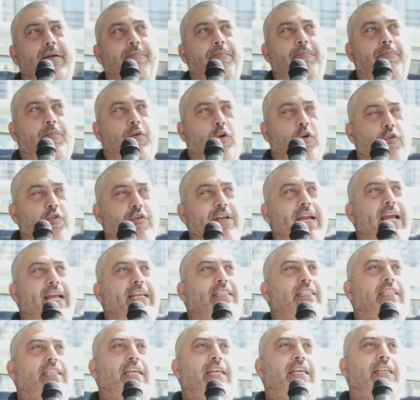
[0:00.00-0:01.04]

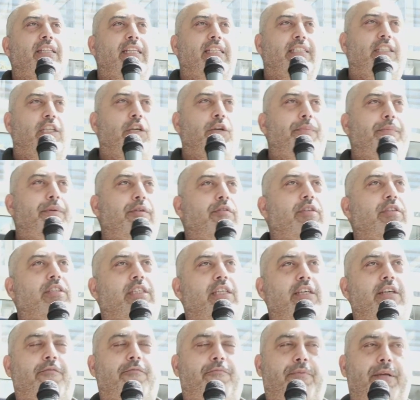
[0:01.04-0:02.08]
creating this
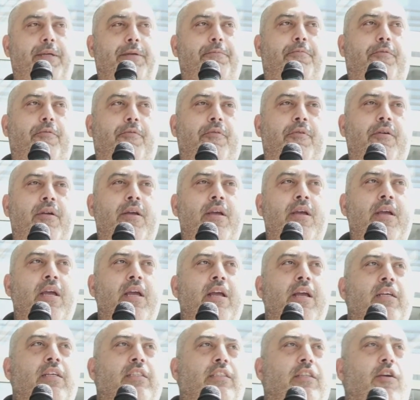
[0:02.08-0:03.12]
community of people.
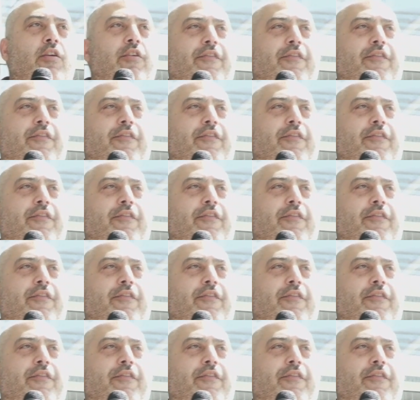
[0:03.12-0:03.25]
So if